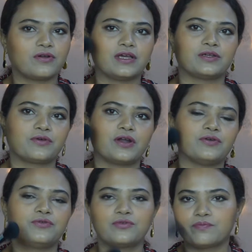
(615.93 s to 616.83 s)
Like you can
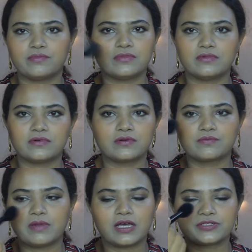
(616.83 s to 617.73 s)
do
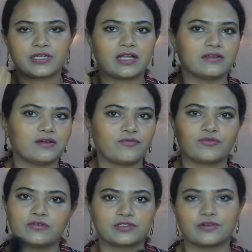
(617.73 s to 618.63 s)
blush and then of
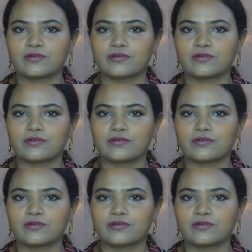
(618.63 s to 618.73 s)
course